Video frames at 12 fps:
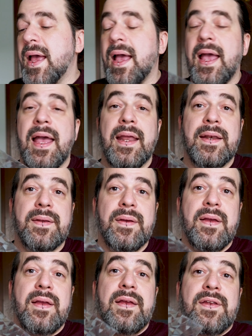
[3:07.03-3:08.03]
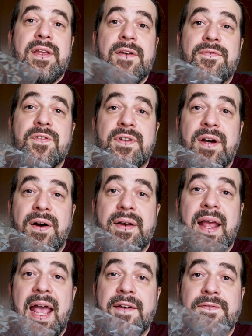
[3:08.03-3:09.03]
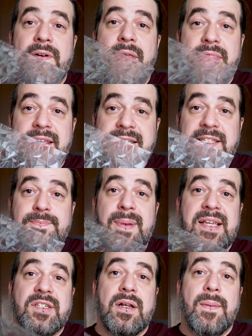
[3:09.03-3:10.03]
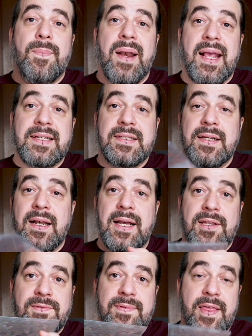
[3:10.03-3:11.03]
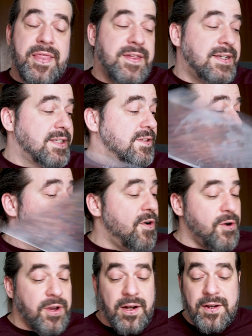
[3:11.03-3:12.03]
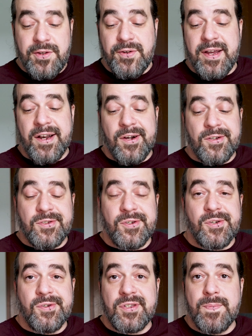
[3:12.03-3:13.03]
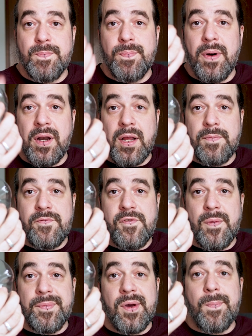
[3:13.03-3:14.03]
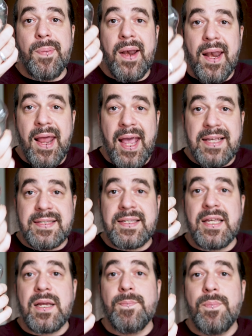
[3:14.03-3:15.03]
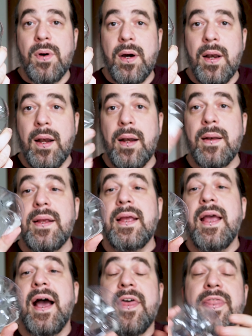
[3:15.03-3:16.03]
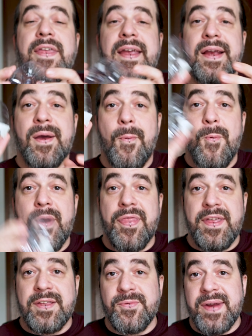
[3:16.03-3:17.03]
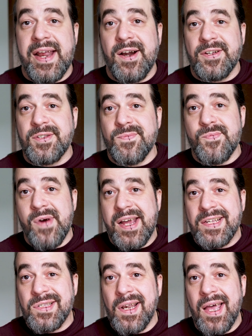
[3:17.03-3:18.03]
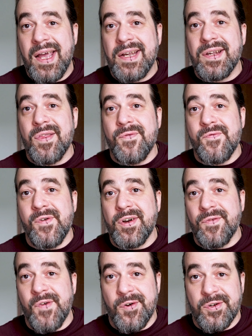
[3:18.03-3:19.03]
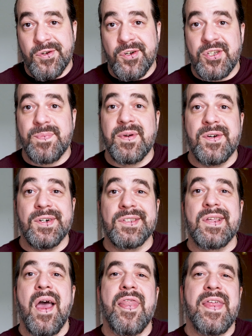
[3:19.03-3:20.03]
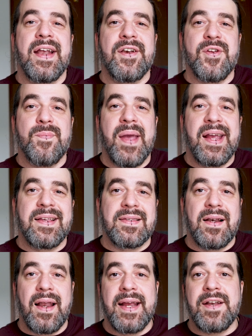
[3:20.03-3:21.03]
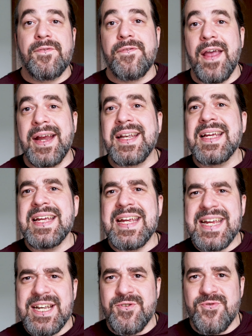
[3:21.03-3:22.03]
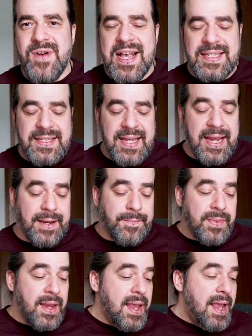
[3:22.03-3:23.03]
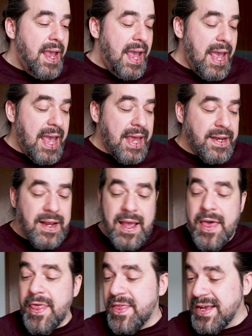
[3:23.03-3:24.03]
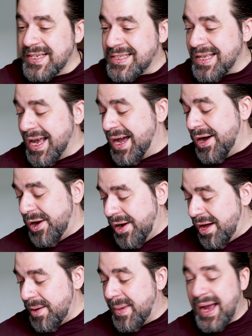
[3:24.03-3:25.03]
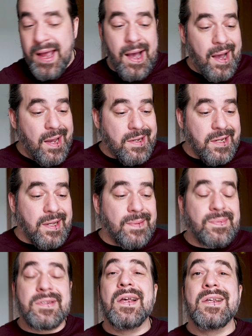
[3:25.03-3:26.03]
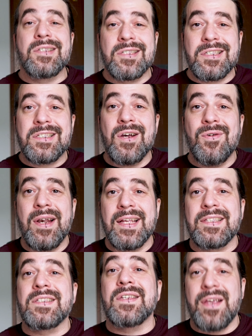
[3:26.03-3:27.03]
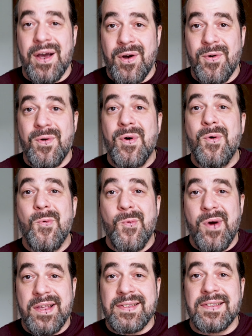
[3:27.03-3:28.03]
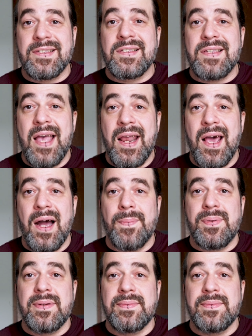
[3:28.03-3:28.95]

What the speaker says: And if you don't have this special plexiglass with this foil, you can also use the bottom from your plastic bottle. I think with this we can also break the light in the front of our torch, because then you make the light effect interesting. And these are all my items, so let's go with the setup.